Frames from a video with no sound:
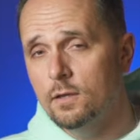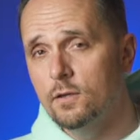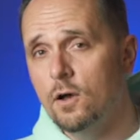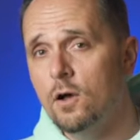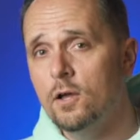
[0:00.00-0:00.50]

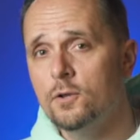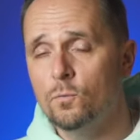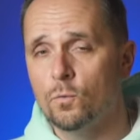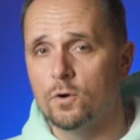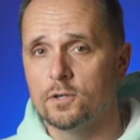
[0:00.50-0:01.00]
God
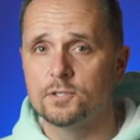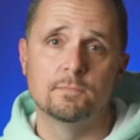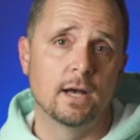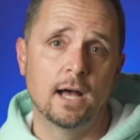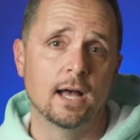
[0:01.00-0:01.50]
works
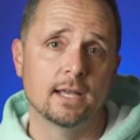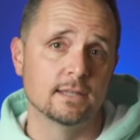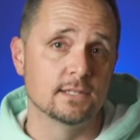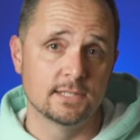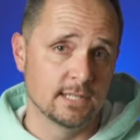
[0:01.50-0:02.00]

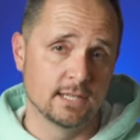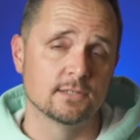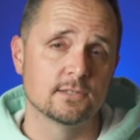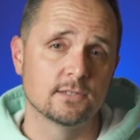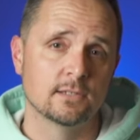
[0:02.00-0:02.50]
behind the
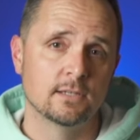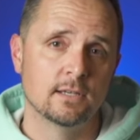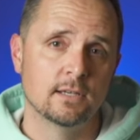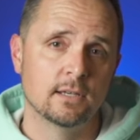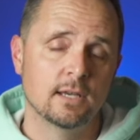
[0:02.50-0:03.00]
scenes.
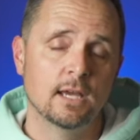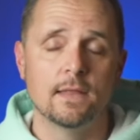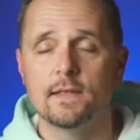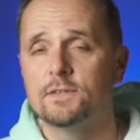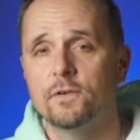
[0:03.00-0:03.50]

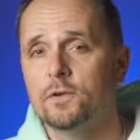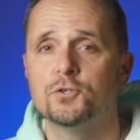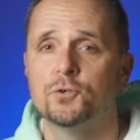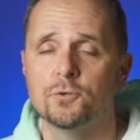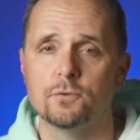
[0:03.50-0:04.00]
And that's very
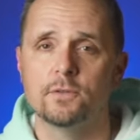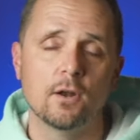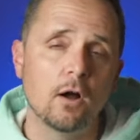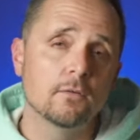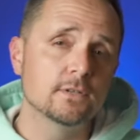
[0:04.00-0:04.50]
true, that
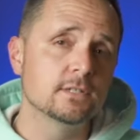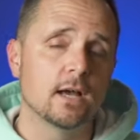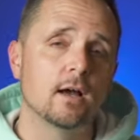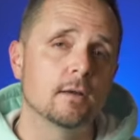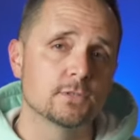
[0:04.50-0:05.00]

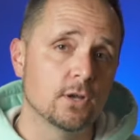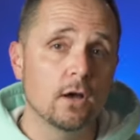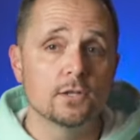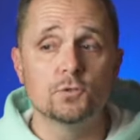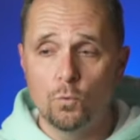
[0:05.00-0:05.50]
oftentimes God is